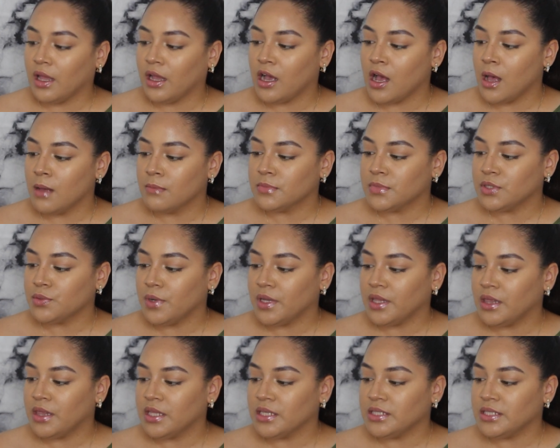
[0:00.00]
It comes
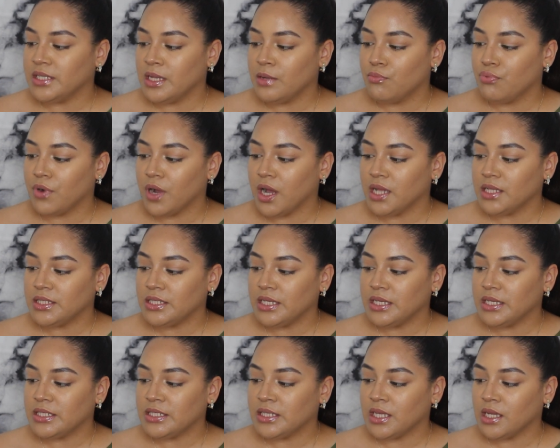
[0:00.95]
with the
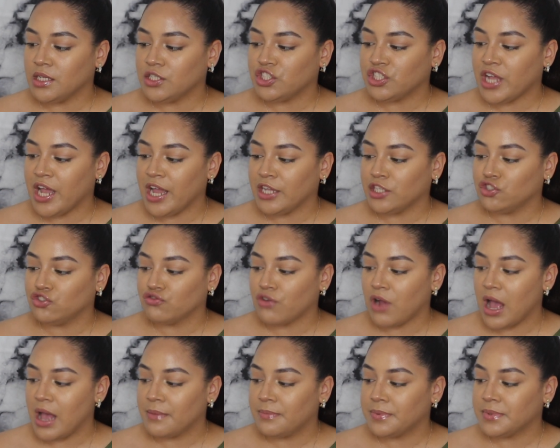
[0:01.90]
D-Bronzy Sunshine
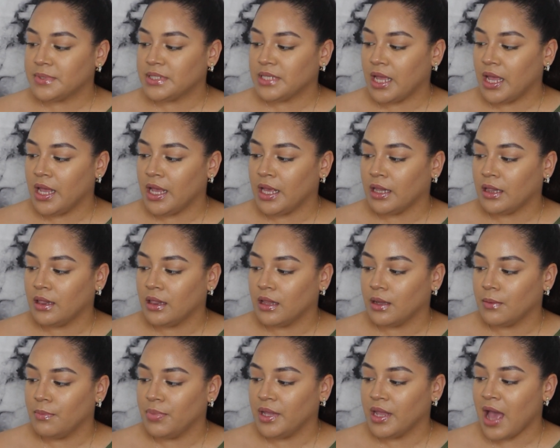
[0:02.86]
Drops and
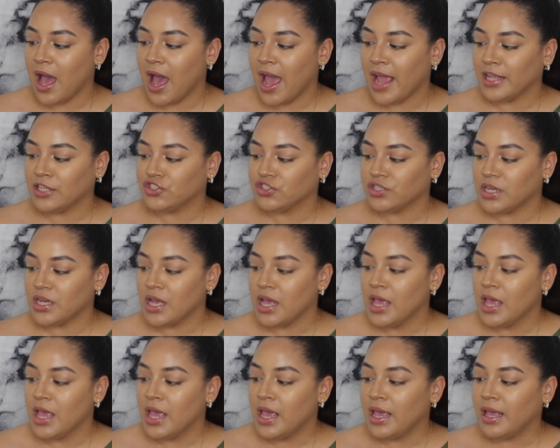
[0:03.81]
the Be
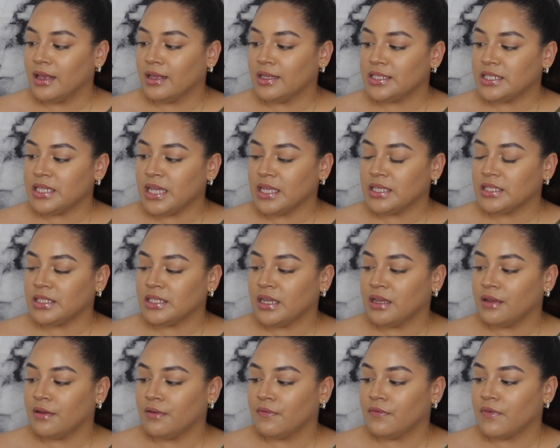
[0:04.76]
Hydra
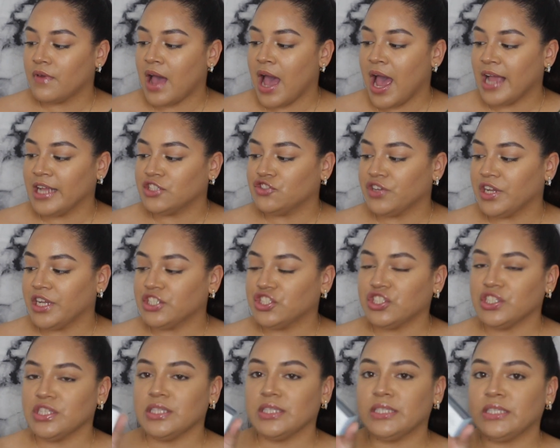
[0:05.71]
Intensive
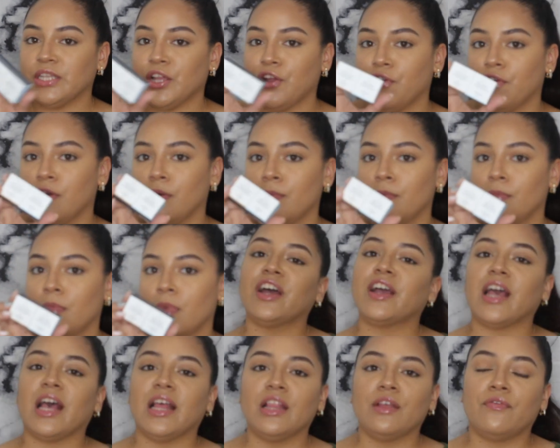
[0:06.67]
Hydration Serum.
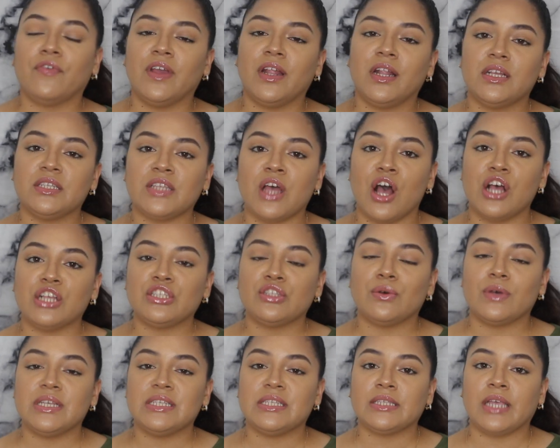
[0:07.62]
Drunk Elephant is
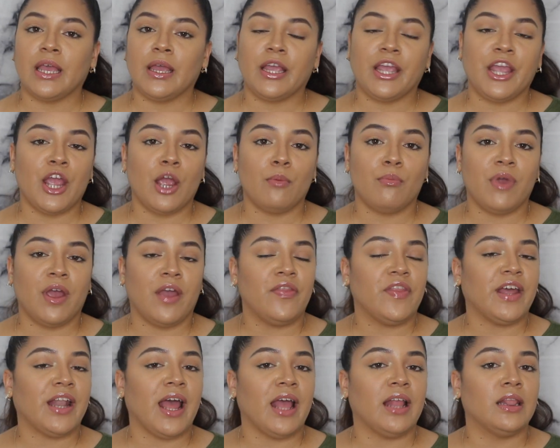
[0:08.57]
also a skincare
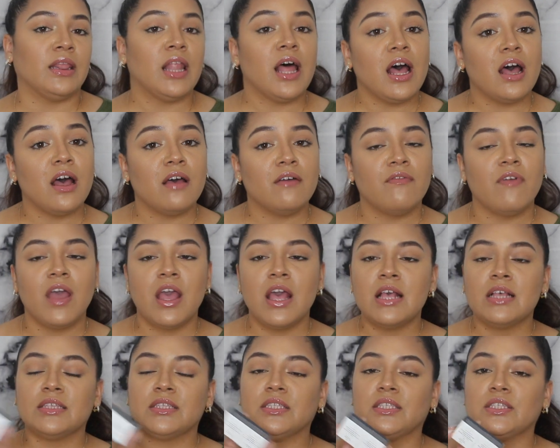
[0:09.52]
brand that I love,
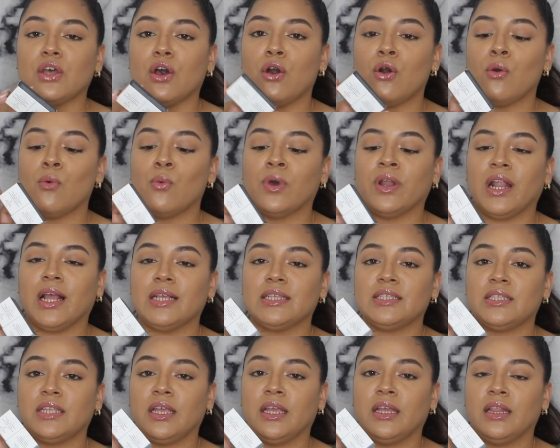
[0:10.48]
so when I
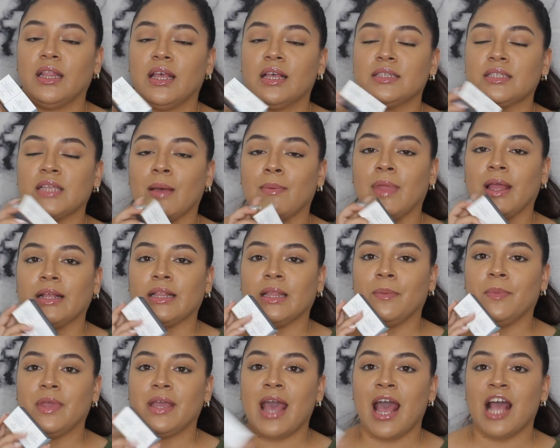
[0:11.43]
seen this, I'm like,
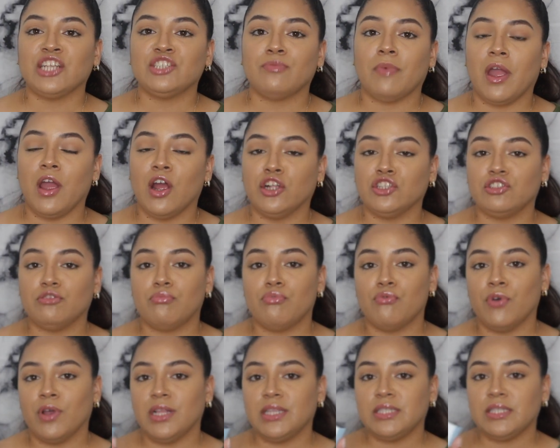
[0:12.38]
let me cash my 100
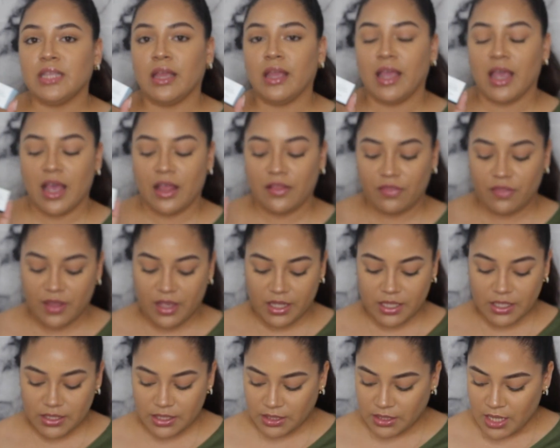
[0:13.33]
points and get
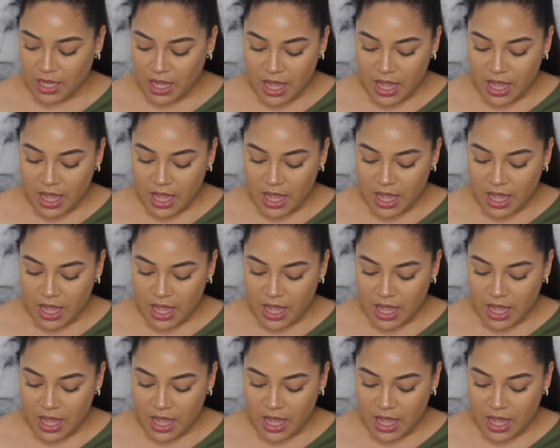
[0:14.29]
this.